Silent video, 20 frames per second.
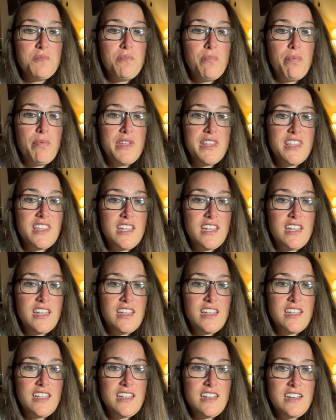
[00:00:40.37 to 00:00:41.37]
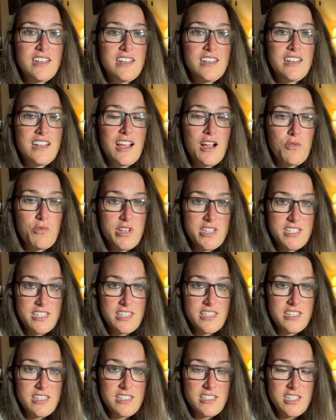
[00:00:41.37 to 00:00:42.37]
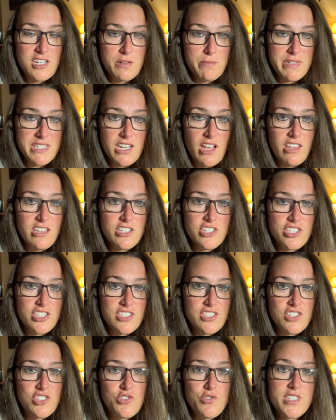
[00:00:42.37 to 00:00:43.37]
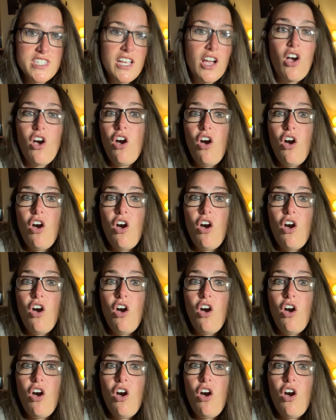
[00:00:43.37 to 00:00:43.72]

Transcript: But then I went to the dermatologist and she was like,